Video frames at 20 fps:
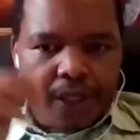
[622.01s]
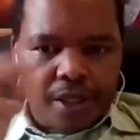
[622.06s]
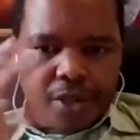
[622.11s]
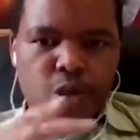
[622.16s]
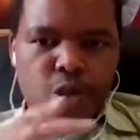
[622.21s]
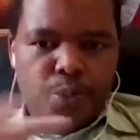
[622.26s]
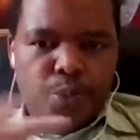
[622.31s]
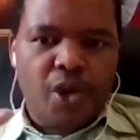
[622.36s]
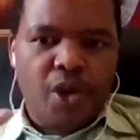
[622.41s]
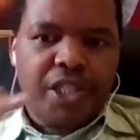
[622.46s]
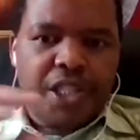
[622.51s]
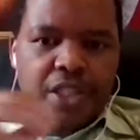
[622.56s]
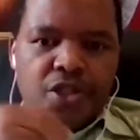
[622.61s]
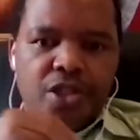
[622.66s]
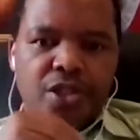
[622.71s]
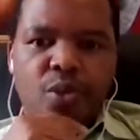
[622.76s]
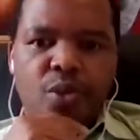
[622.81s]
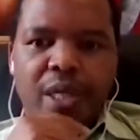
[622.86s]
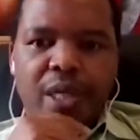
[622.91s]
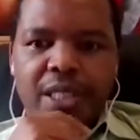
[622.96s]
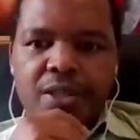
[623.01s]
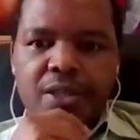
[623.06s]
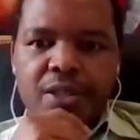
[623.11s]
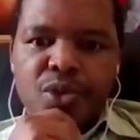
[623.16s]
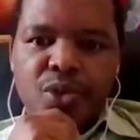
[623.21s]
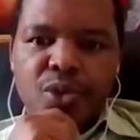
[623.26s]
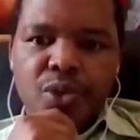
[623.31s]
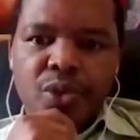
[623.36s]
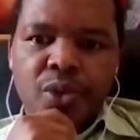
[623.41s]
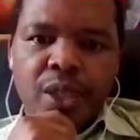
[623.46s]
At this point, I just want
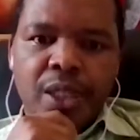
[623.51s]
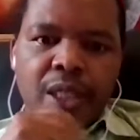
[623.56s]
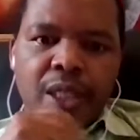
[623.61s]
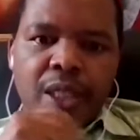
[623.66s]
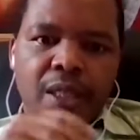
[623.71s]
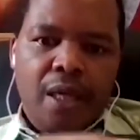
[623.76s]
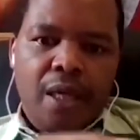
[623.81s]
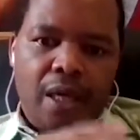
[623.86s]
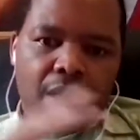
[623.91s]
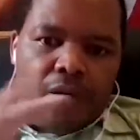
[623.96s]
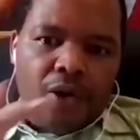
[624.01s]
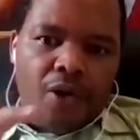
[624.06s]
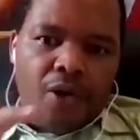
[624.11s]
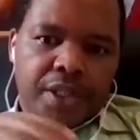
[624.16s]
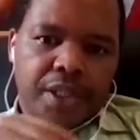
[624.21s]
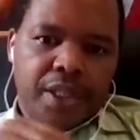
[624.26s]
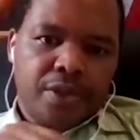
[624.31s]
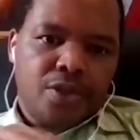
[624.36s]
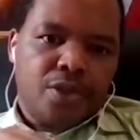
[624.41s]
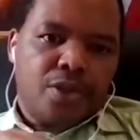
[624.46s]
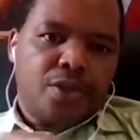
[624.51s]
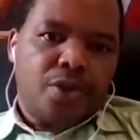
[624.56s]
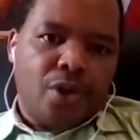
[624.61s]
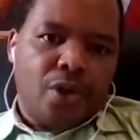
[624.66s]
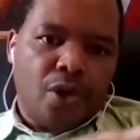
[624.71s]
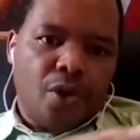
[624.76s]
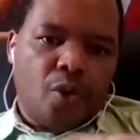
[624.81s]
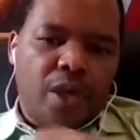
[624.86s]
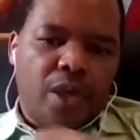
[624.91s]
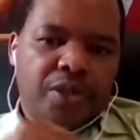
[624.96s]
our audience to
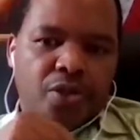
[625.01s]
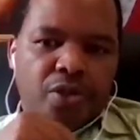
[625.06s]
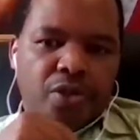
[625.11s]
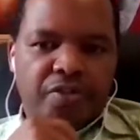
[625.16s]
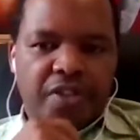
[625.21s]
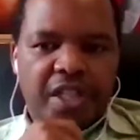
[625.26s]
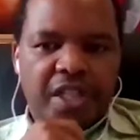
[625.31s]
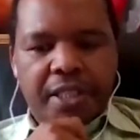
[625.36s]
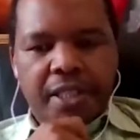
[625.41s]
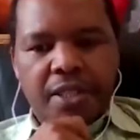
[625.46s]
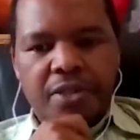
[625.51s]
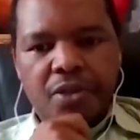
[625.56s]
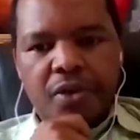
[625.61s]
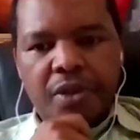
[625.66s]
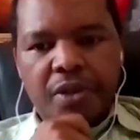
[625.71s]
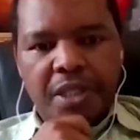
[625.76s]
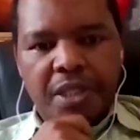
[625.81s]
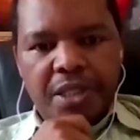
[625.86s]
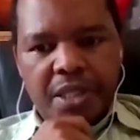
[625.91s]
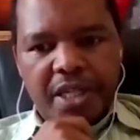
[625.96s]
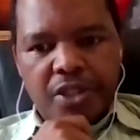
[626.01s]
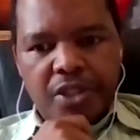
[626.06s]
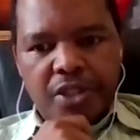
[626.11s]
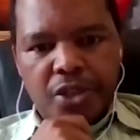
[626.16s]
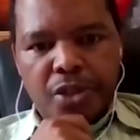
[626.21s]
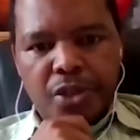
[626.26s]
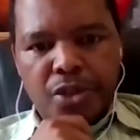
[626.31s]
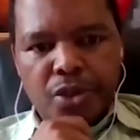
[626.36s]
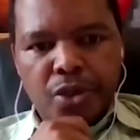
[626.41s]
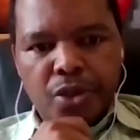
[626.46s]
know what your various
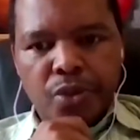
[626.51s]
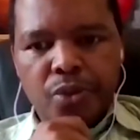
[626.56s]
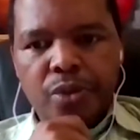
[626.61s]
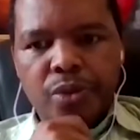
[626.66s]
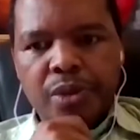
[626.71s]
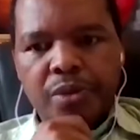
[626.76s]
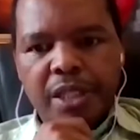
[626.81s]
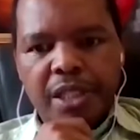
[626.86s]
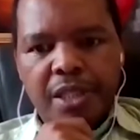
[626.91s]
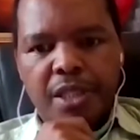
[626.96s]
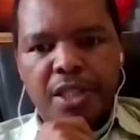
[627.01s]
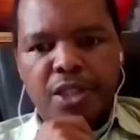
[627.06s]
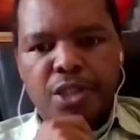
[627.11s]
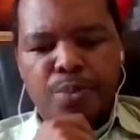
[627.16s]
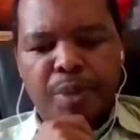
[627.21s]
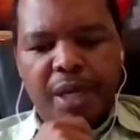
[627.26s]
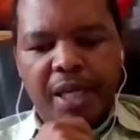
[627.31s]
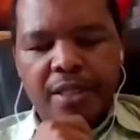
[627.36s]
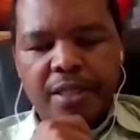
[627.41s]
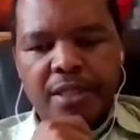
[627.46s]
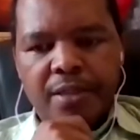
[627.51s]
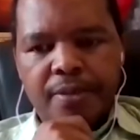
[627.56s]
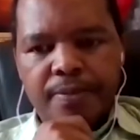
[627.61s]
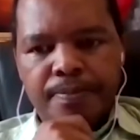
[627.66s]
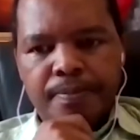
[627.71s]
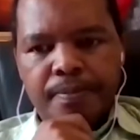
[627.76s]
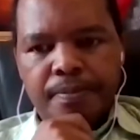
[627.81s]
organizations do in this space.